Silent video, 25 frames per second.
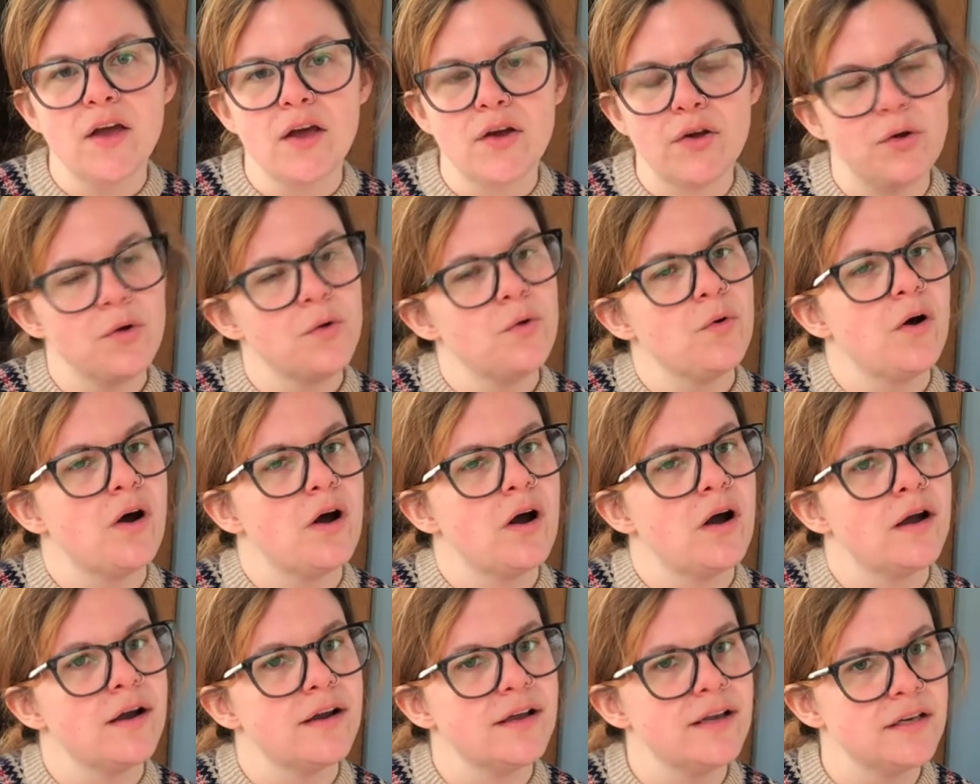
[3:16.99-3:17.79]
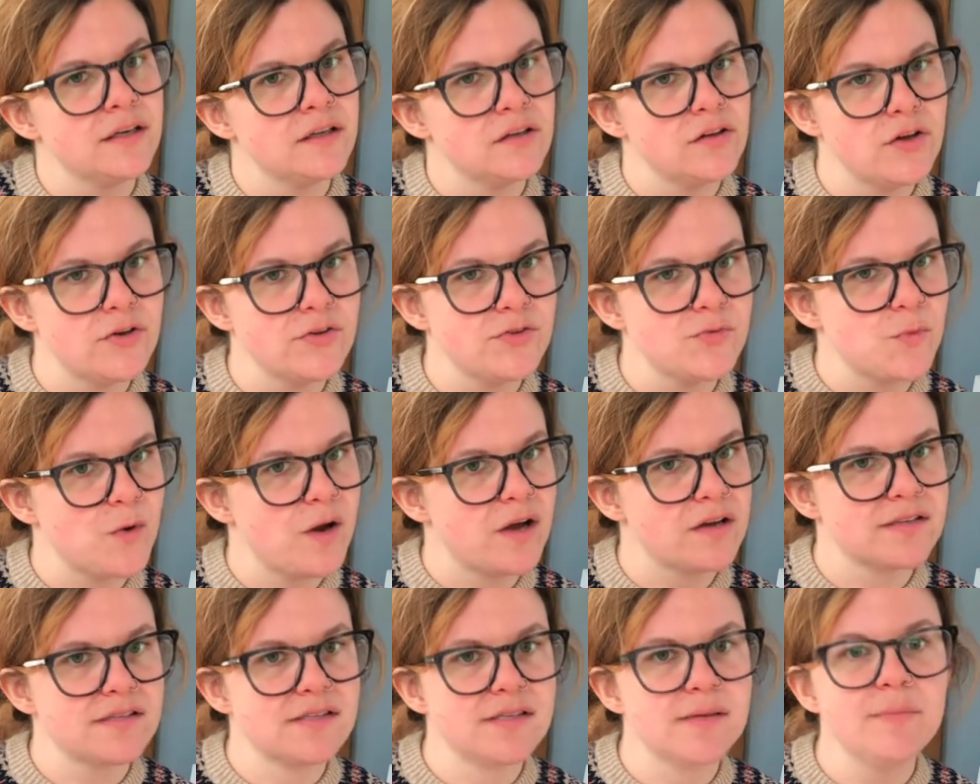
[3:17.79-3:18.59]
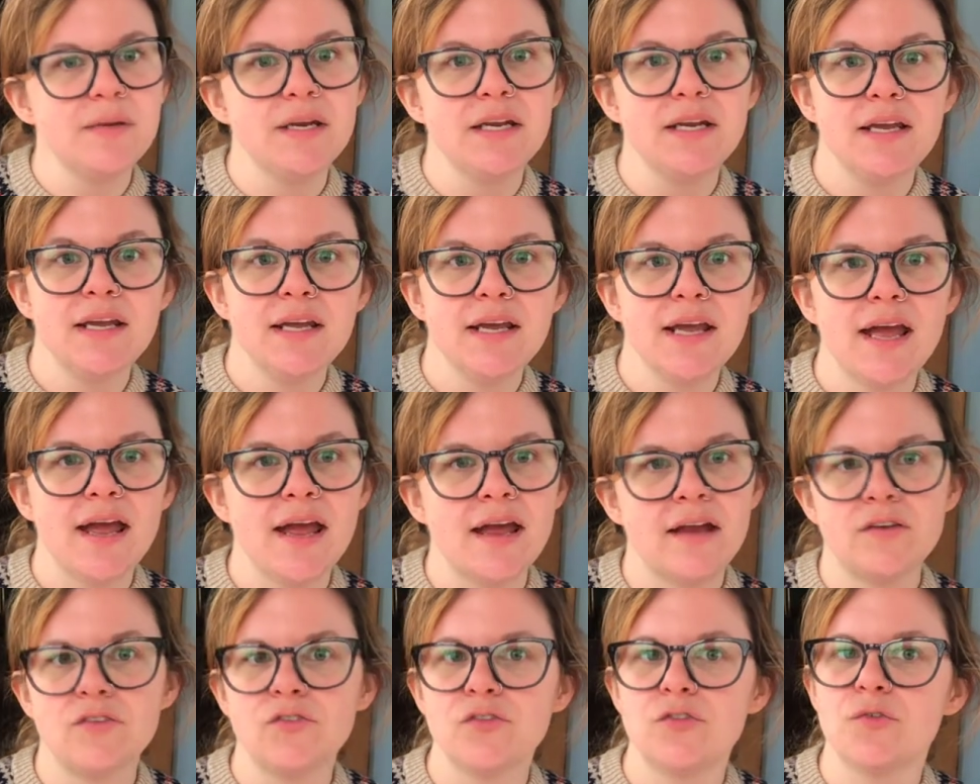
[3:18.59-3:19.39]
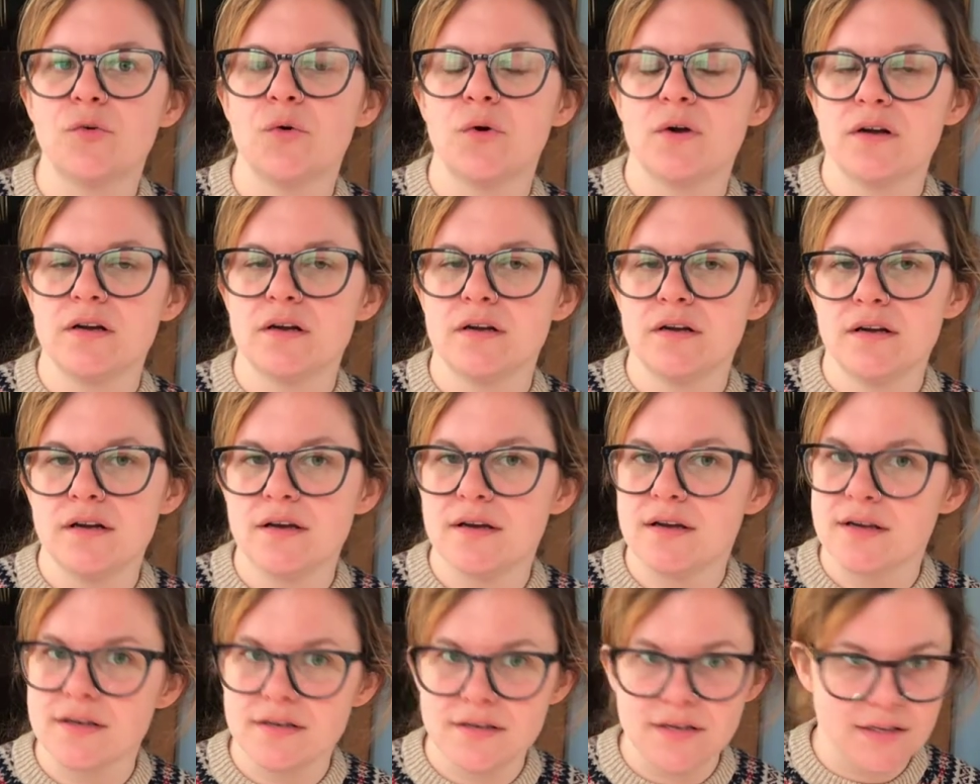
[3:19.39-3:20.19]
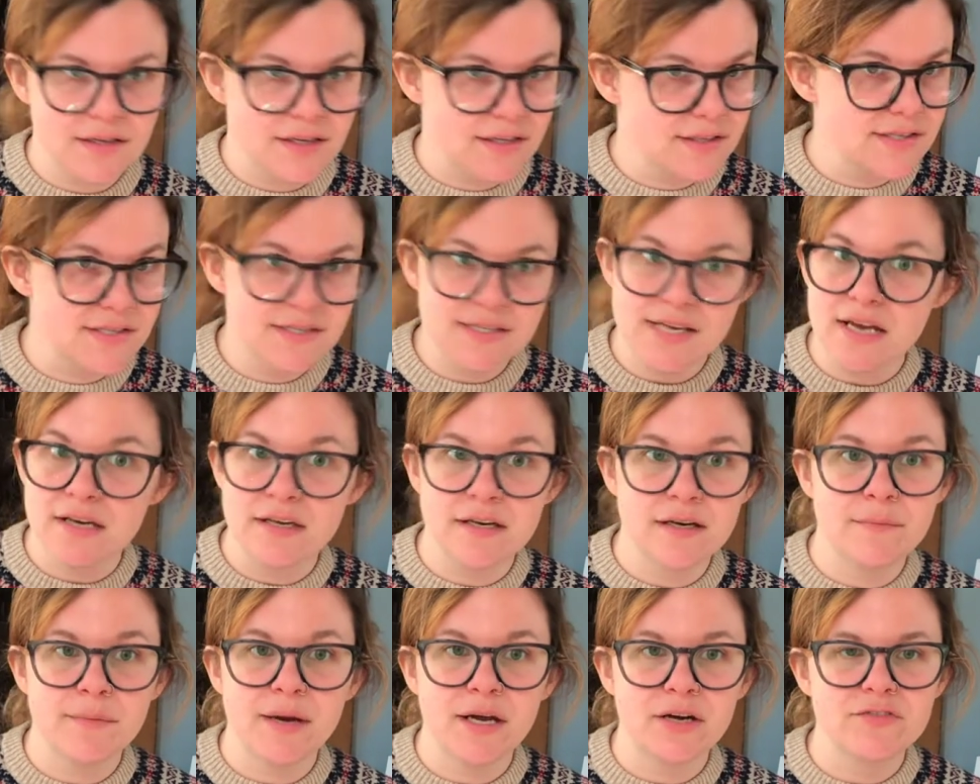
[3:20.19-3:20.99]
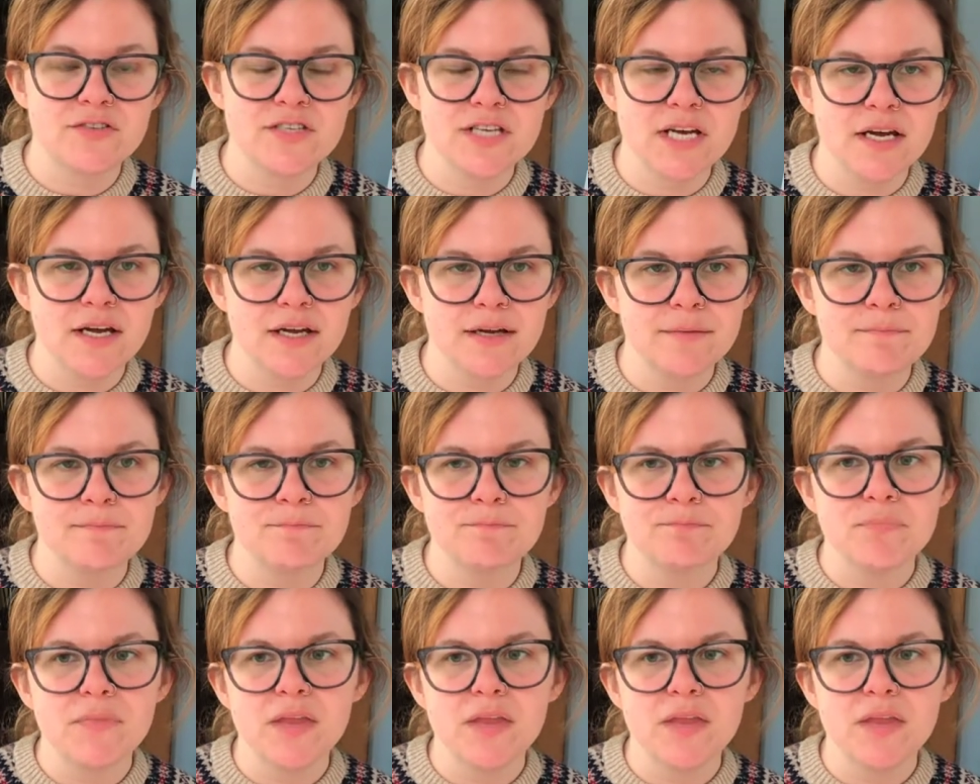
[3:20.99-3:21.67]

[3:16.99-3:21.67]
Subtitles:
who are in close proximity and for an extended amount of time.